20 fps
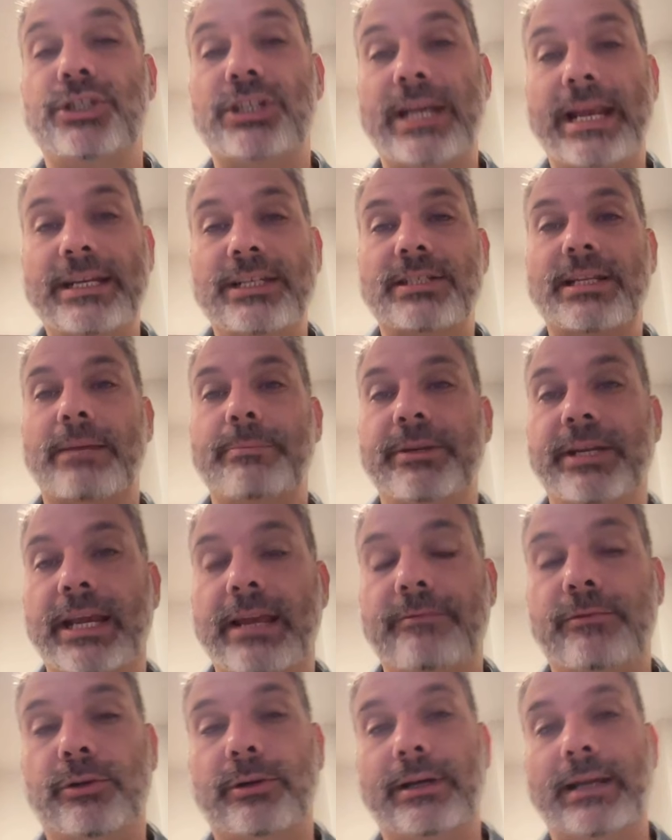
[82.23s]
change that
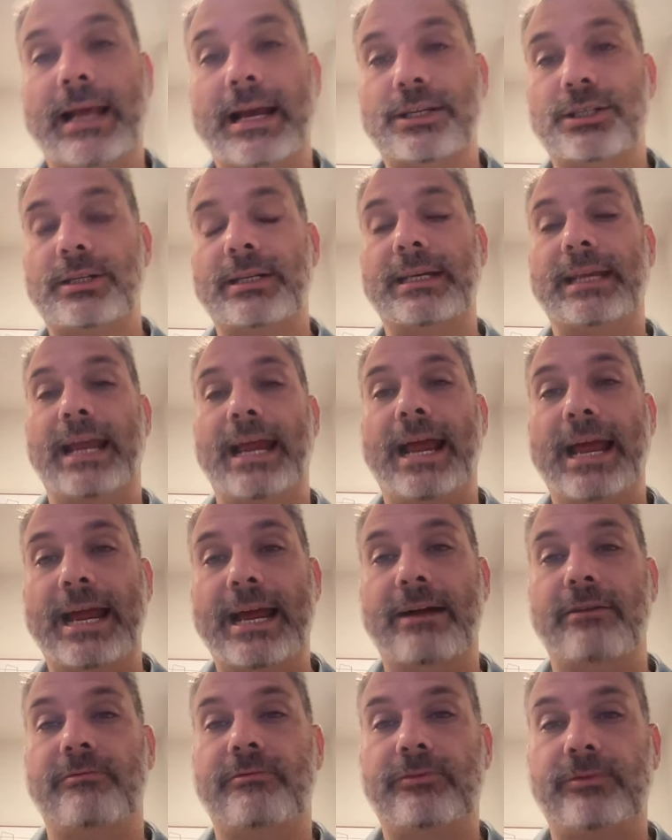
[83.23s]
behavior and actually
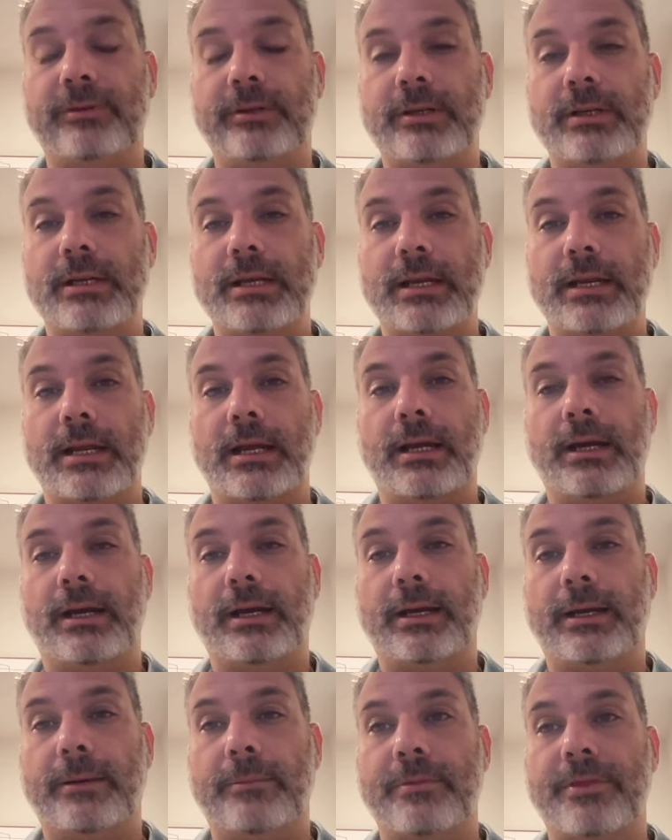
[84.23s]
have
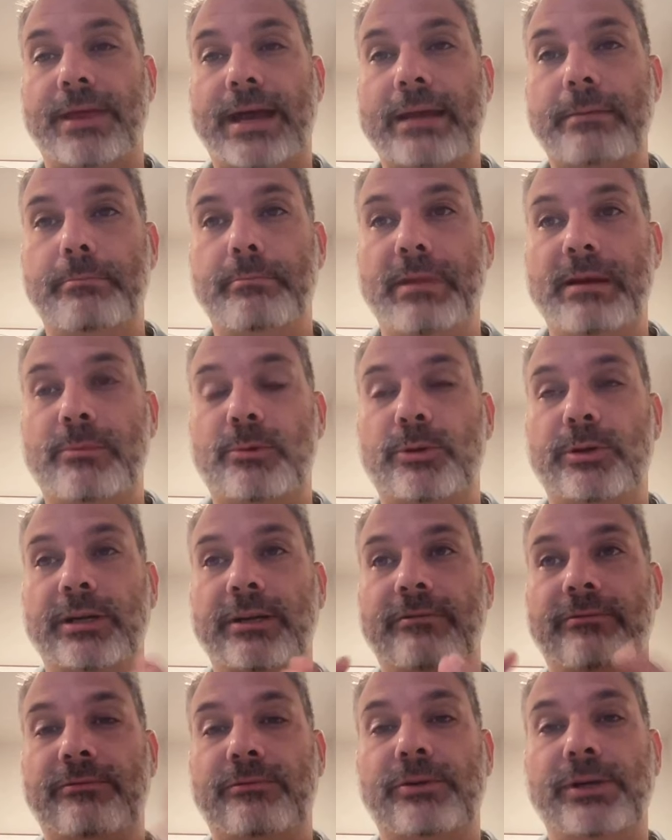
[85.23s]
that memory
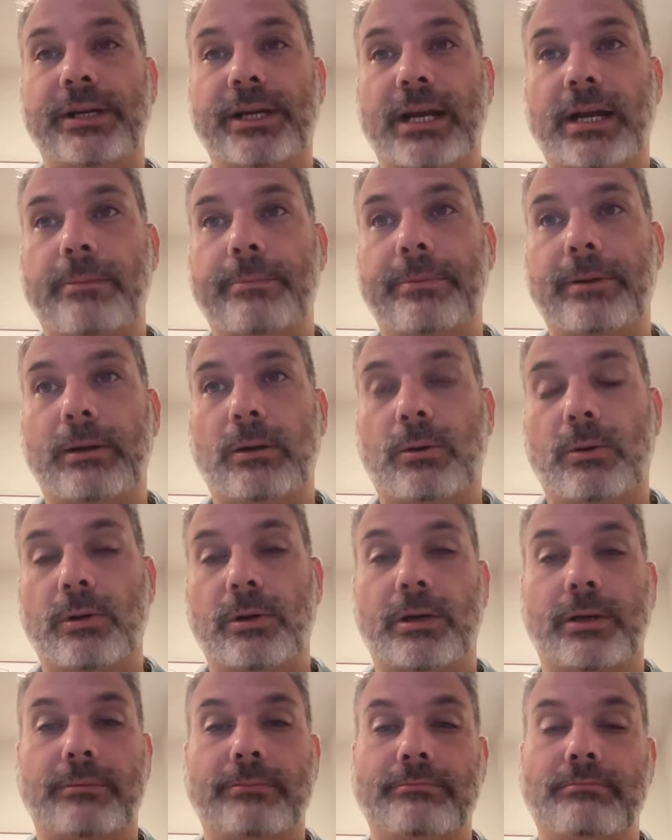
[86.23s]
freed up,
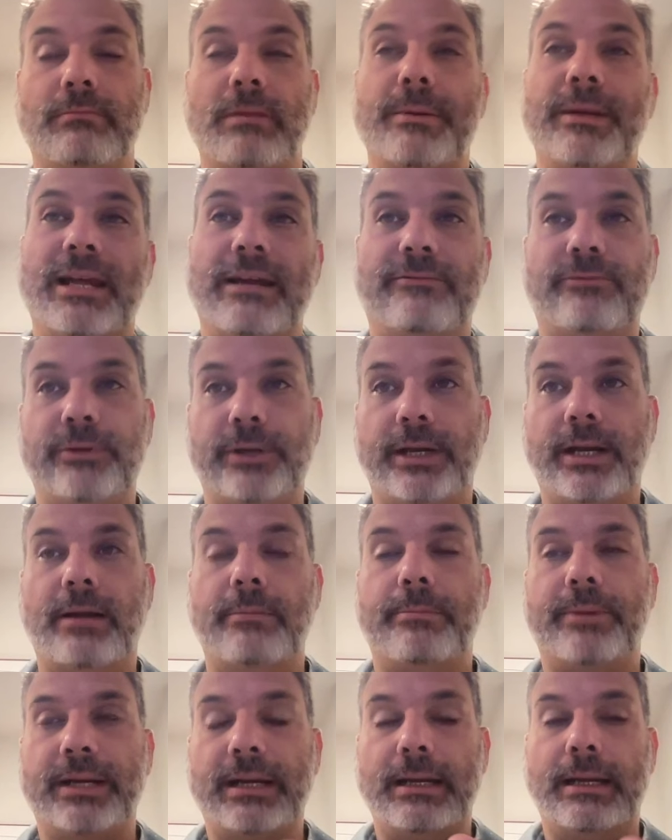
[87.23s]
or maybe not freed
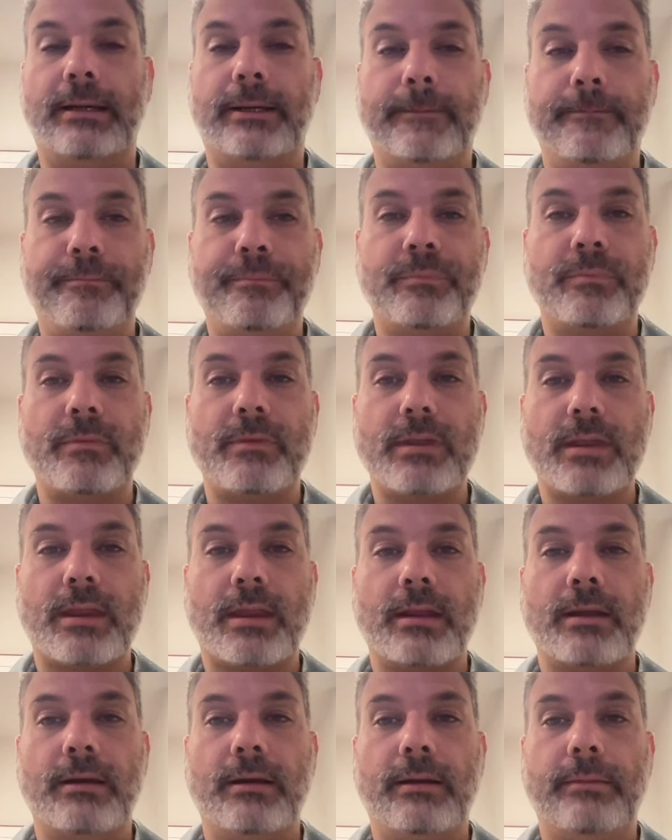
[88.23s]
up, but
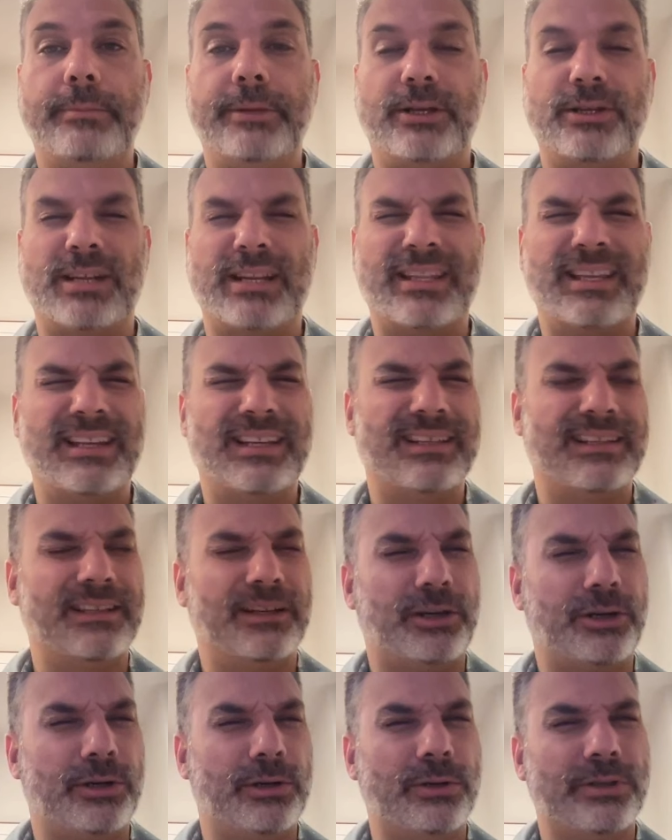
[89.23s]
because I think the
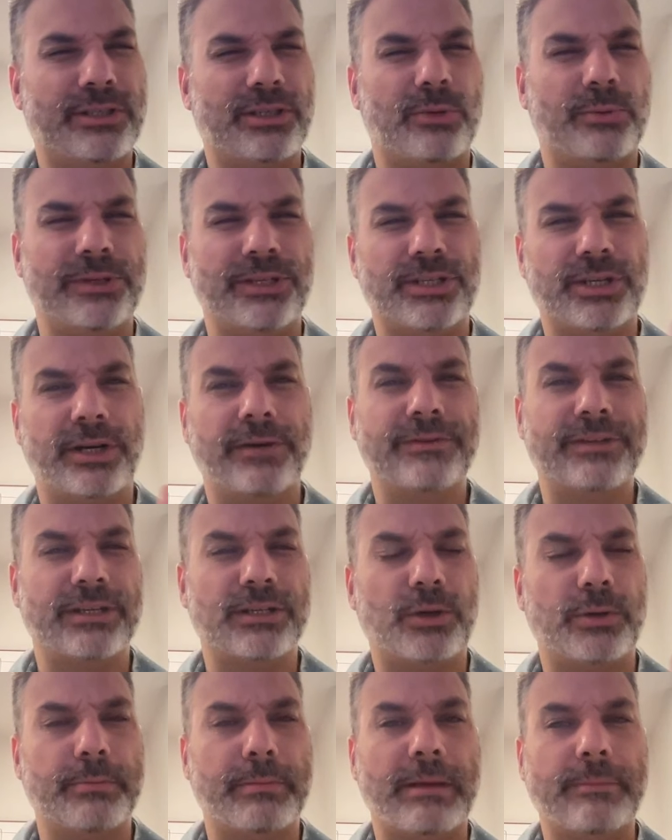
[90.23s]
kernel still reserves its
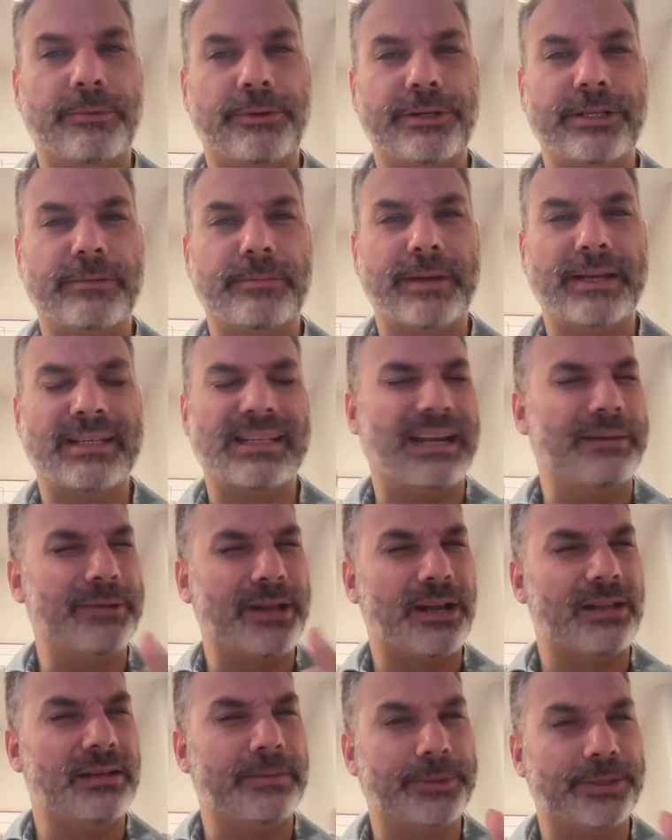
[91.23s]
own memory space. I'm
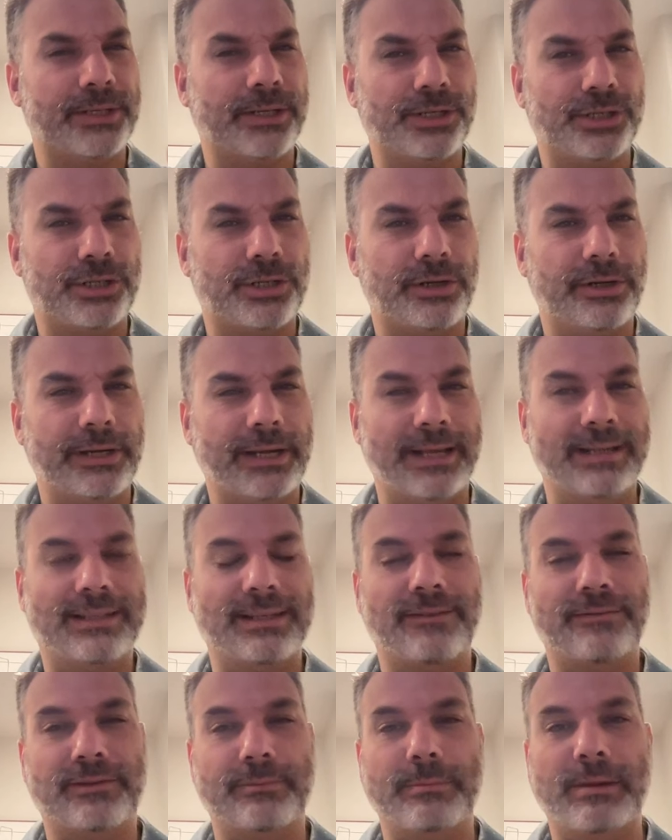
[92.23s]
not 100% sure yet
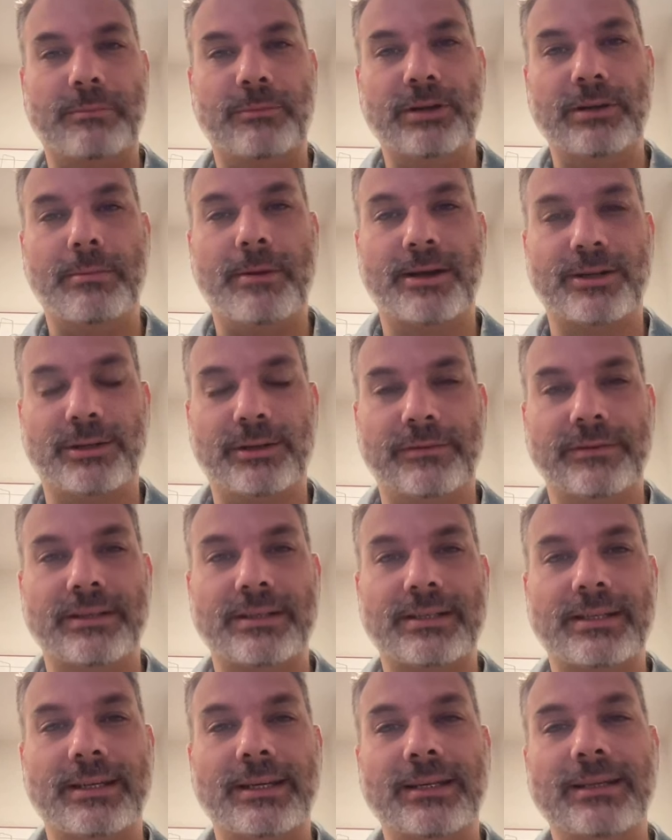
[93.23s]
of the memory model of
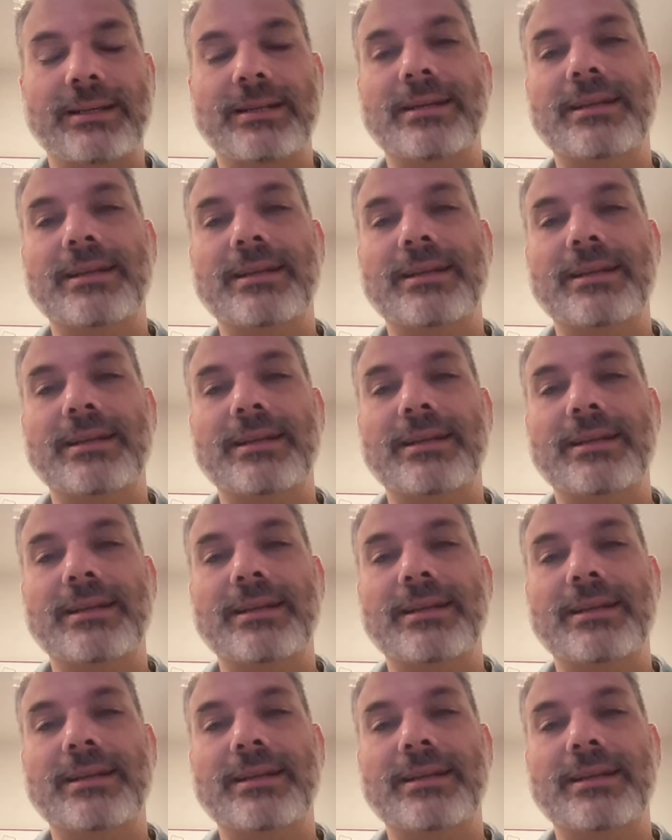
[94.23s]
this thing,